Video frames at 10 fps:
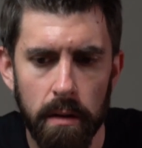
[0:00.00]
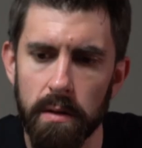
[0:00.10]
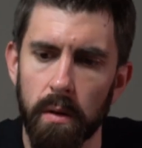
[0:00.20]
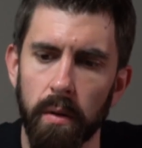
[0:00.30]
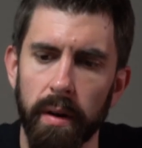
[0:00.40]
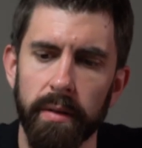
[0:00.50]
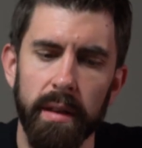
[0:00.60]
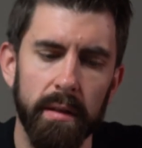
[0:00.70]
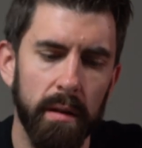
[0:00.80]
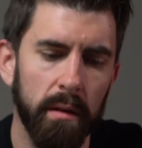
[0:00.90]
So
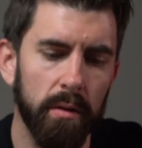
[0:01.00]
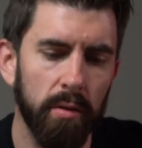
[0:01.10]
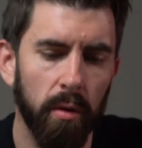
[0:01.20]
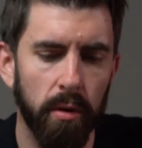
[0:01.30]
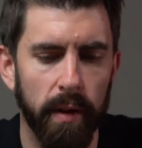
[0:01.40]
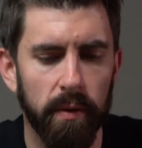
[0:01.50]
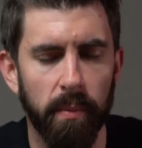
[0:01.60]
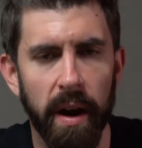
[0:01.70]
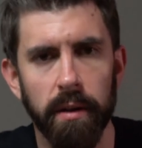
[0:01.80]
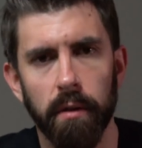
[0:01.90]
everything that's on the controller, you have to
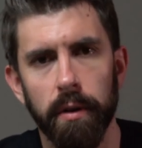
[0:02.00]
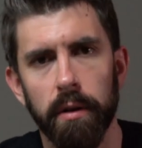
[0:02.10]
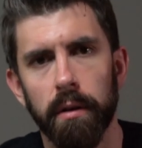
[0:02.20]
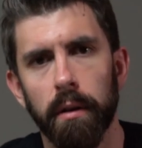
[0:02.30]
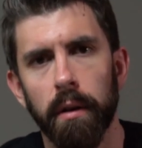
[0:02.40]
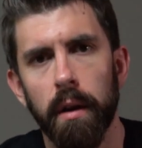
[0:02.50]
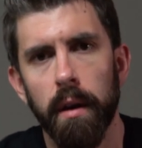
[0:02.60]
bind over here,